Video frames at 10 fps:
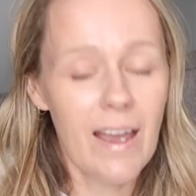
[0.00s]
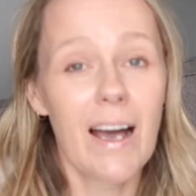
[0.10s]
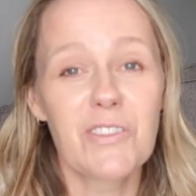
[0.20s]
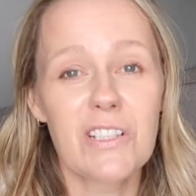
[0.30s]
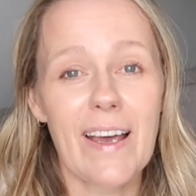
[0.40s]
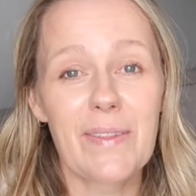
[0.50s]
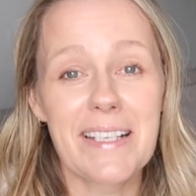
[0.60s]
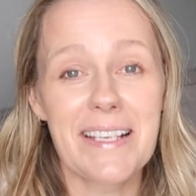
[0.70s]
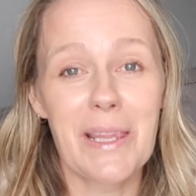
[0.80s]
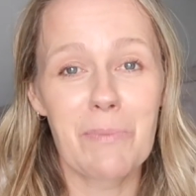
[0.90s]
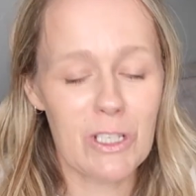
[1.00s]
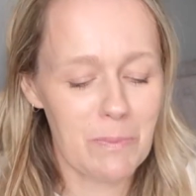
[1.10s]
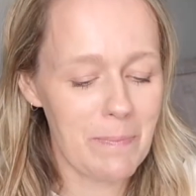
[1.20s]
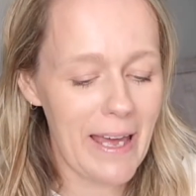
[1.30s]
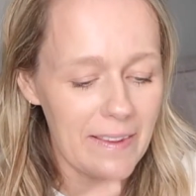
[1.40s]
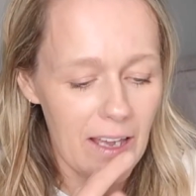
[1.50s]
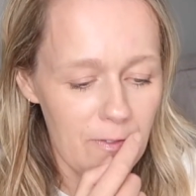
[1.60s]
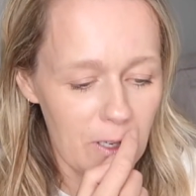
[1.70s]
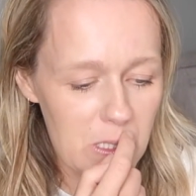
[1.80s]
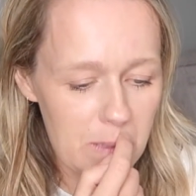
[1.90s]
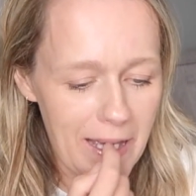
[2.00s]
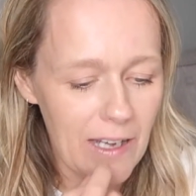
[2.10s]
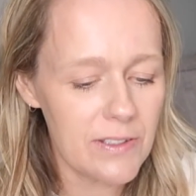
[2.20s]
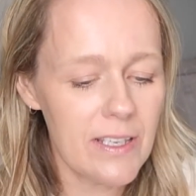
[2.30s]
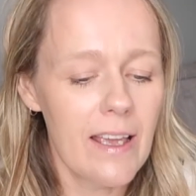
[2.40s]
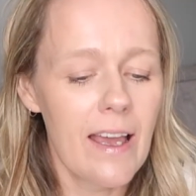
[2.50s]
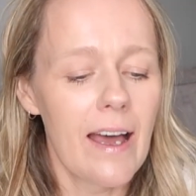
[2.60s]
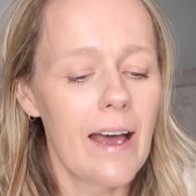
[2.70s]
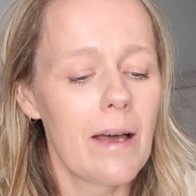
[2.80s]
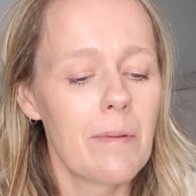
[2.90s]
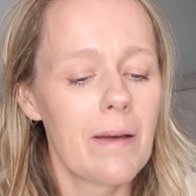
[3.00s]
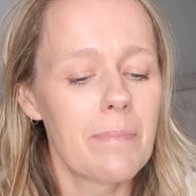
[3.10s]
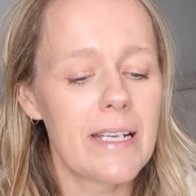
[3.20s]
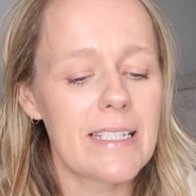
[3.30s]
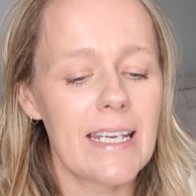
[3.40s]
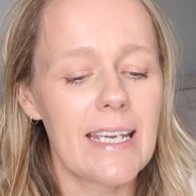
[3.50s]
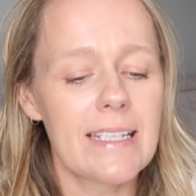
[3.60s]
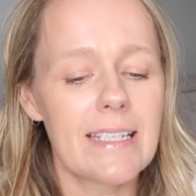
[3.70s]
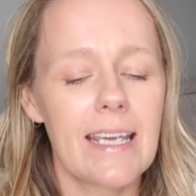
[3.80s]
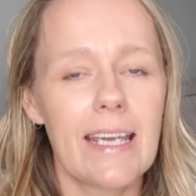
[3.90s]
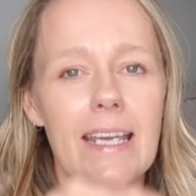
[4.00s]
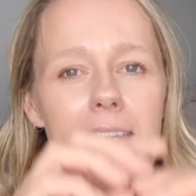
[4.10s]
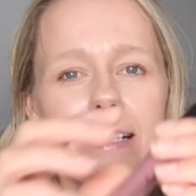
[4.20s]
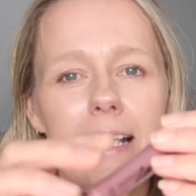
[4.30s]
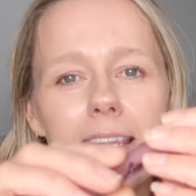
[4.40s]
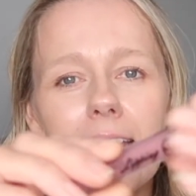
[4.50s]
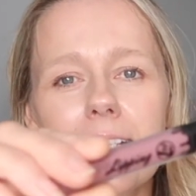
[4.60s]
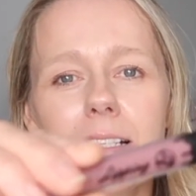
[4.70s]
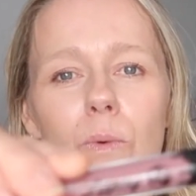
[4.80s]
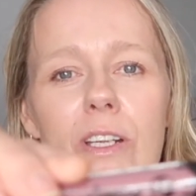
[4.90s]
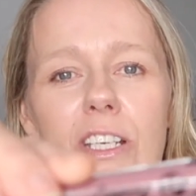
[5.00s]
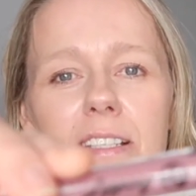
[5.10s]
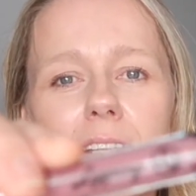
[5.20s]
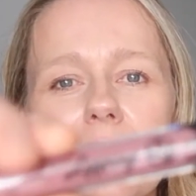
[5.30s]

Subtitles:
I've just found this in the bottom of the bag that I forgot about, but it is this, which is the